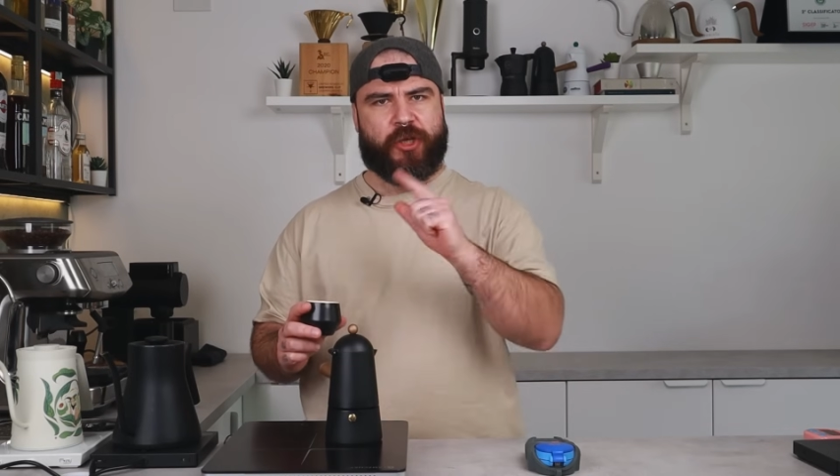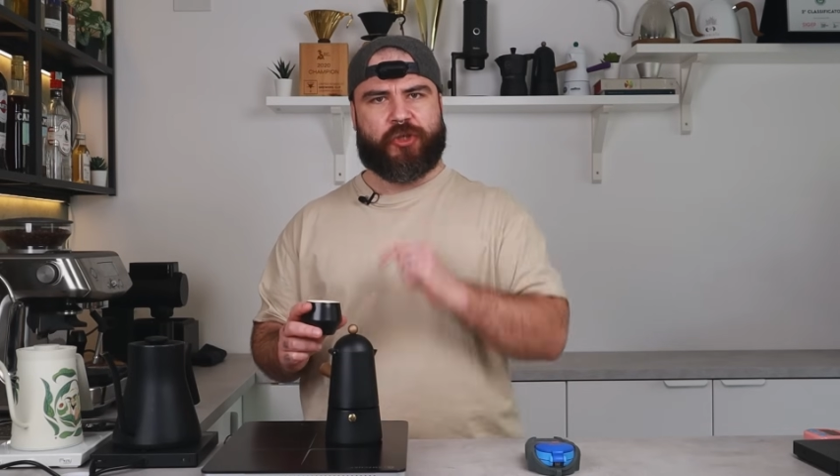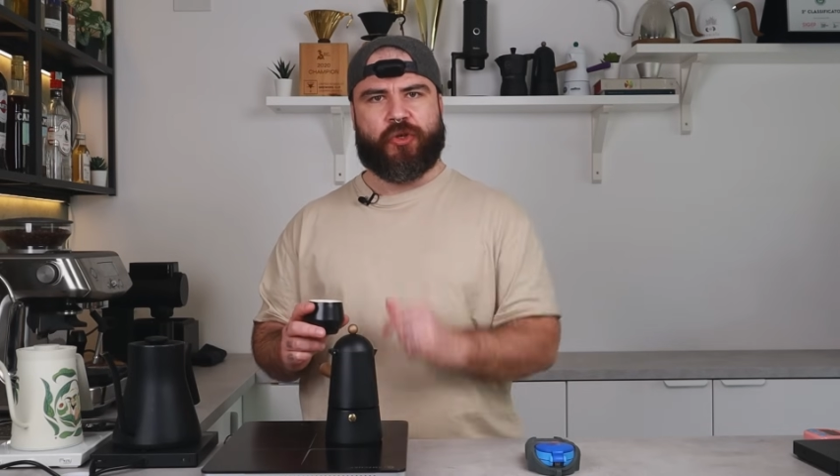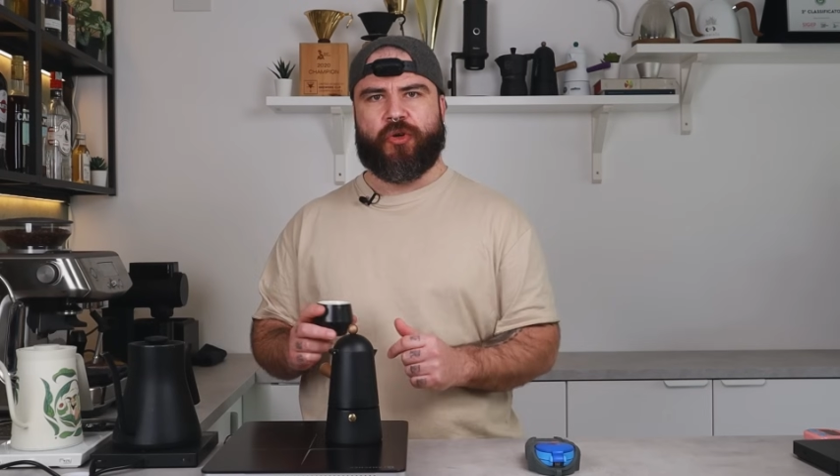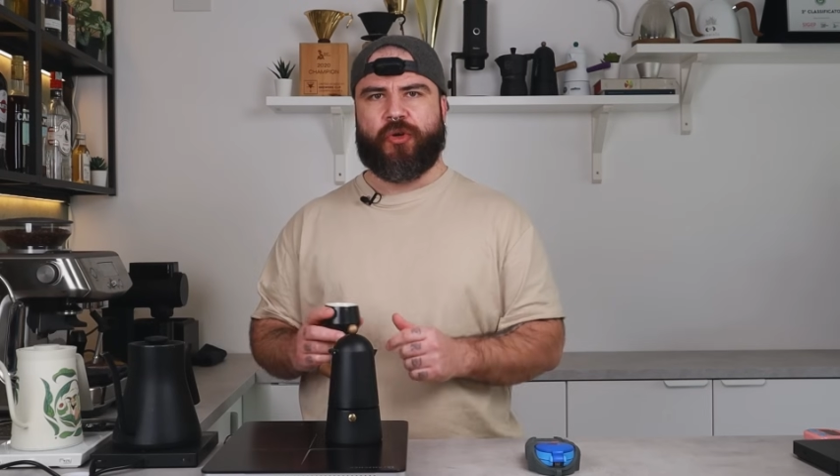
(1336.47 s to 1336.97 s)

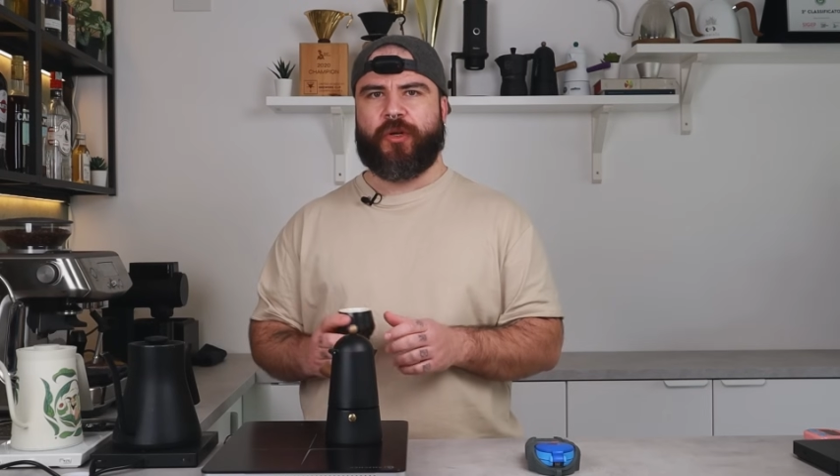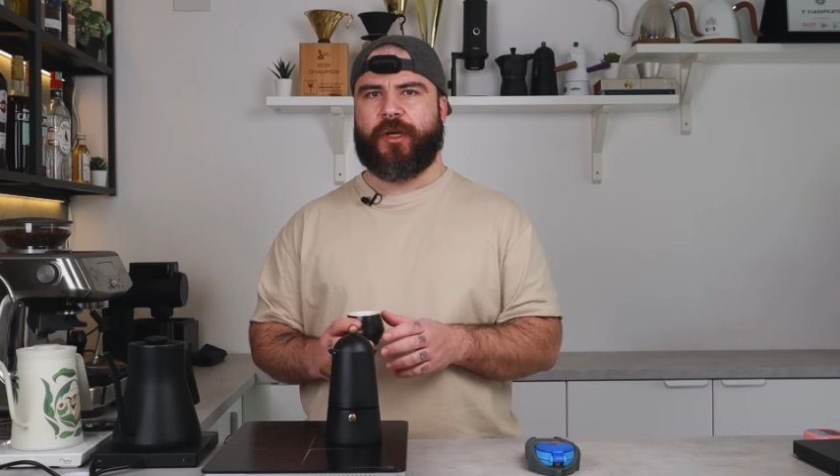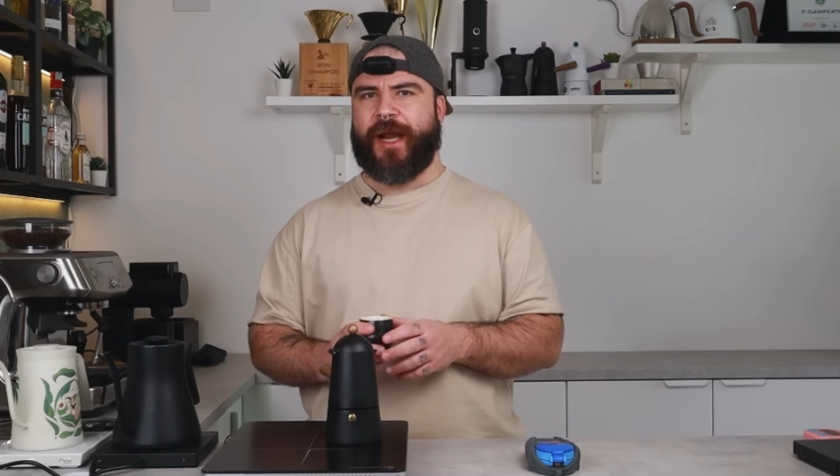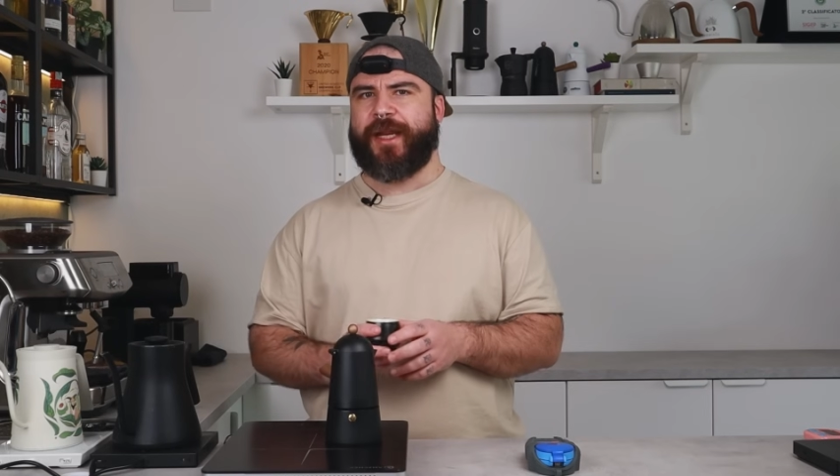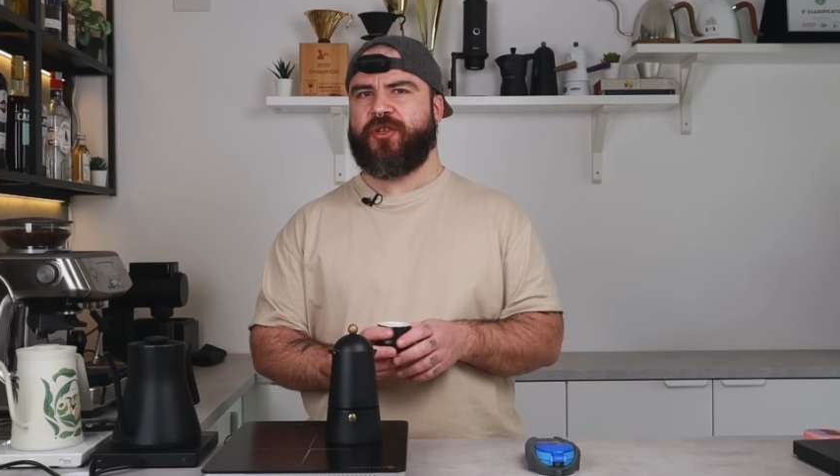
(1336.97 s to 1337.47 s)
So
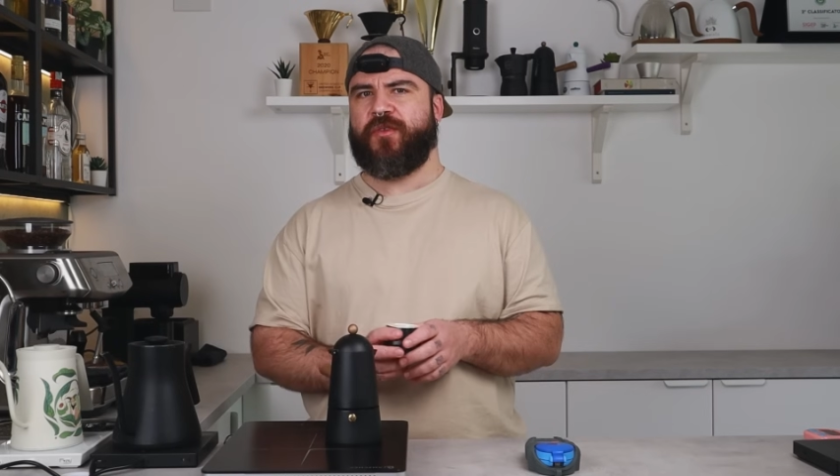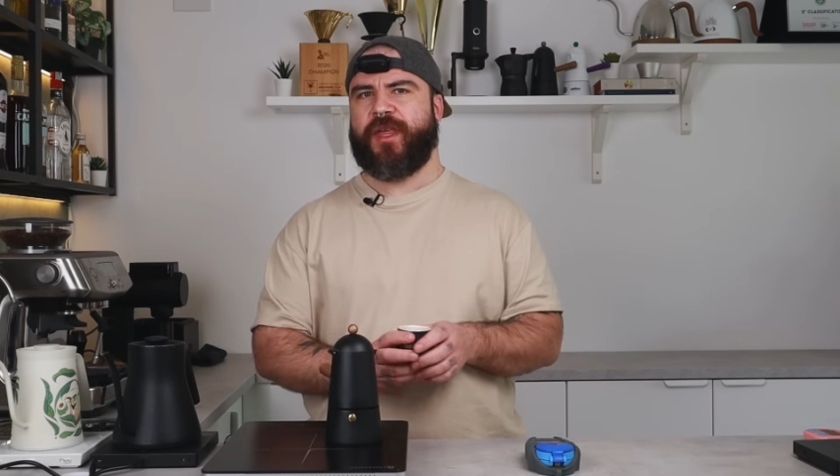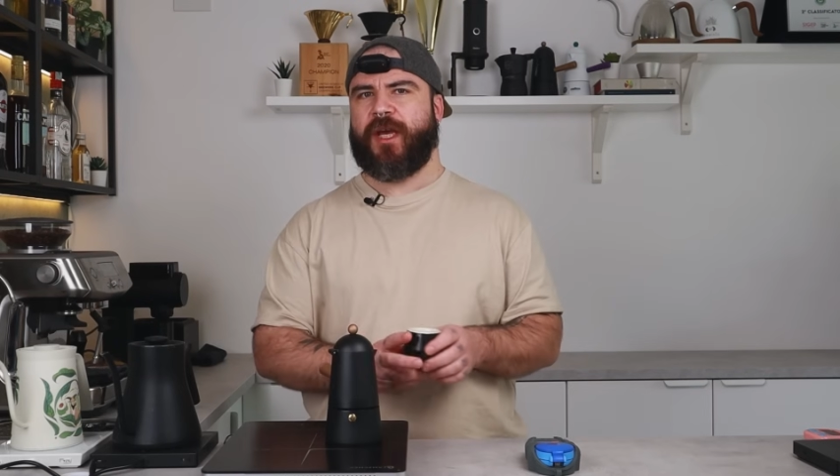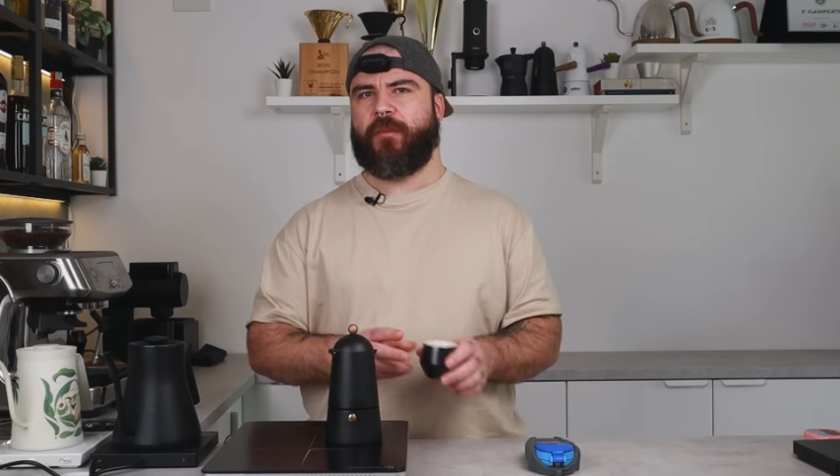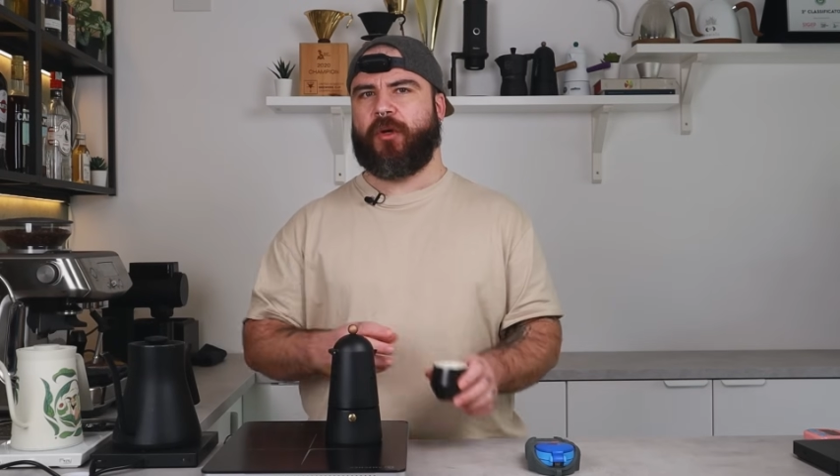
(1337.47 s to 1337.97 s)
I need to
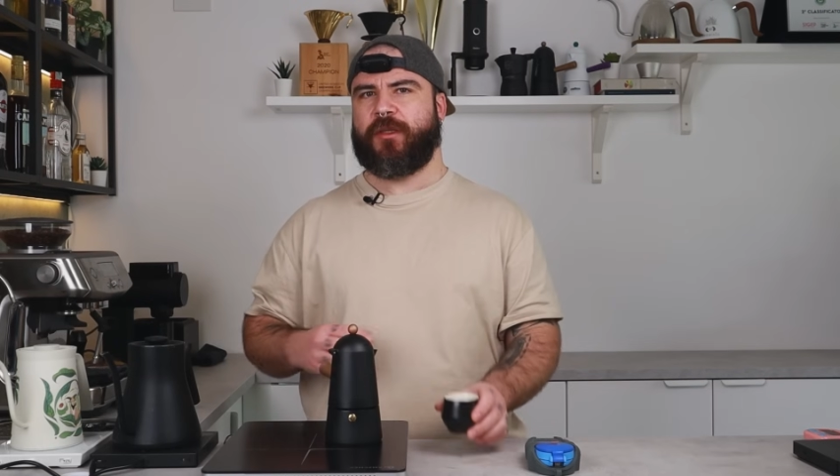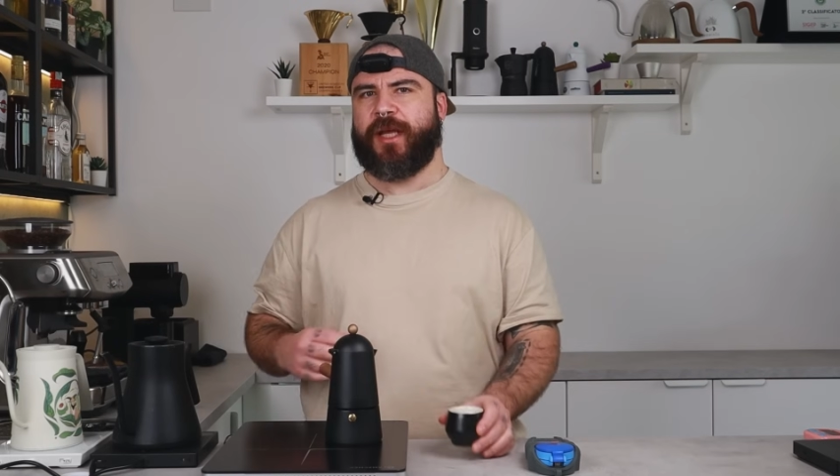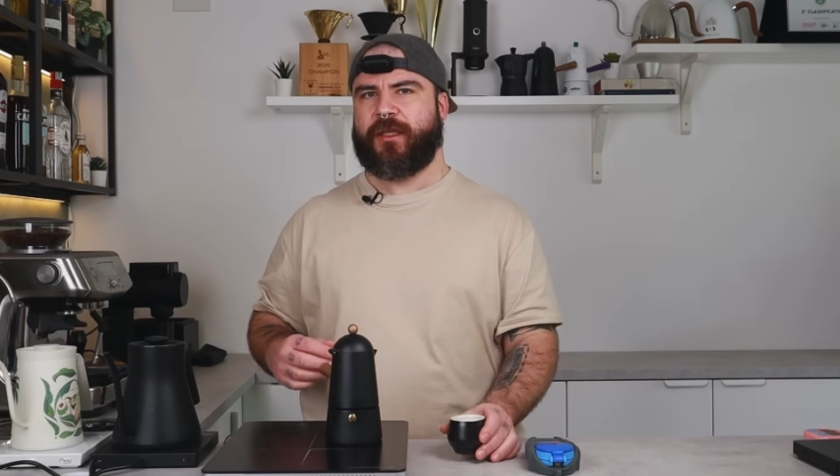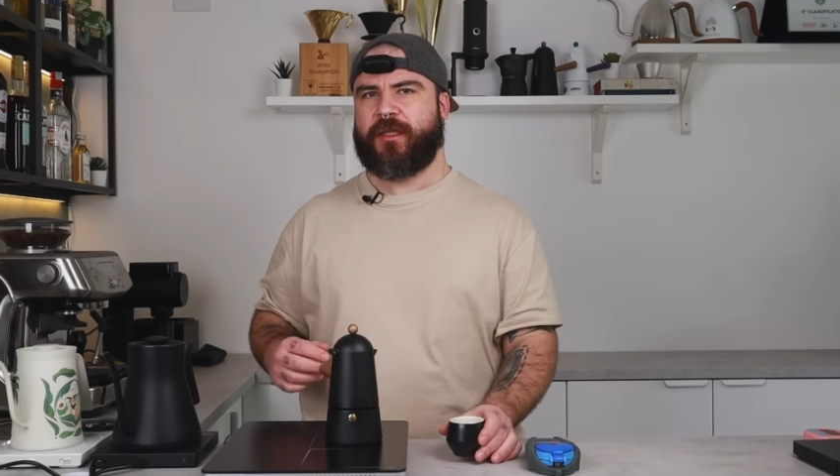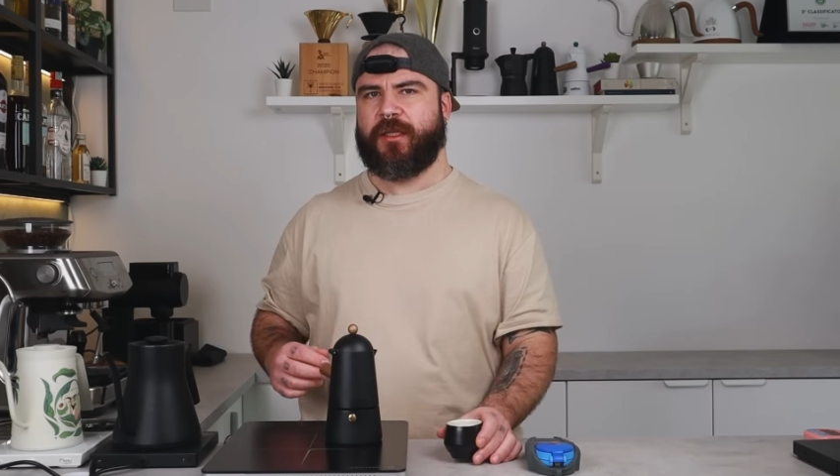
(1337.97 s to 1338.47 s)
think about
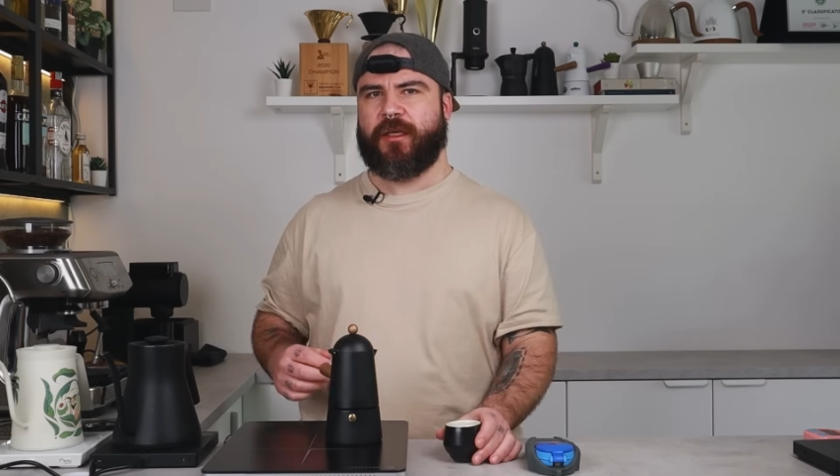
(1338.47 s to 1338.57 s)
that.